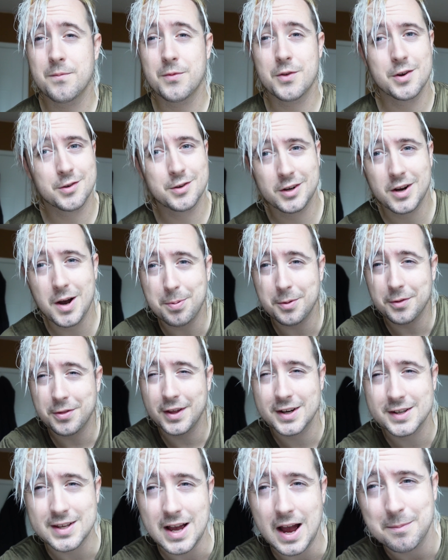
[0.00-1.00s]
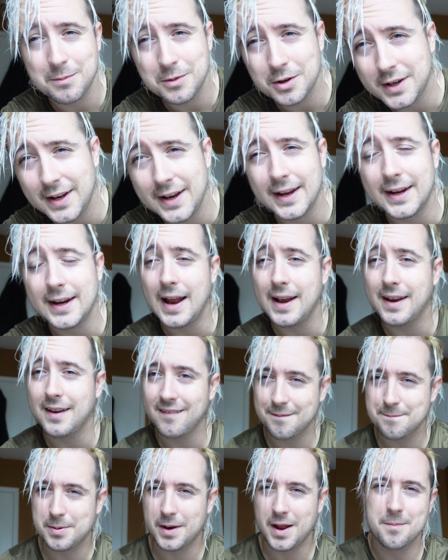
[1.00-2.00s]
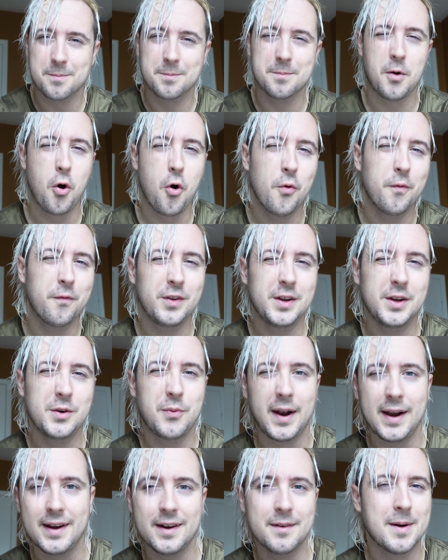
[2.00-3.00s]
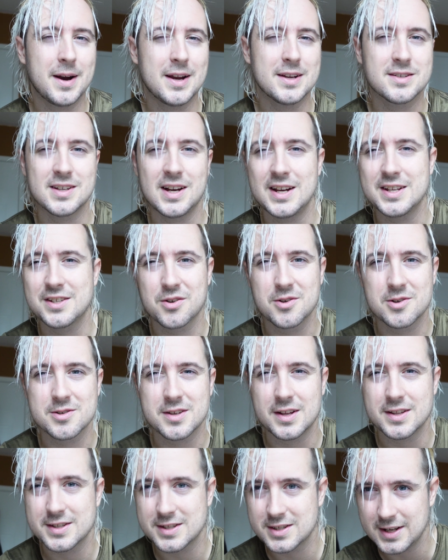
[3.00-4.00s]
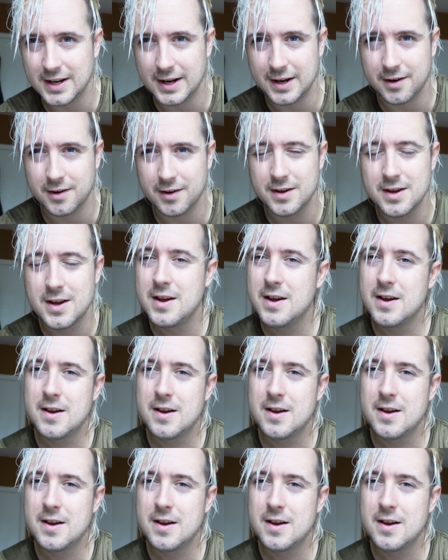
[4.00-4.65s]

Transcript: There's a couple things I'm looking at getting, but I'm hopefully waiting. My size goes on sale.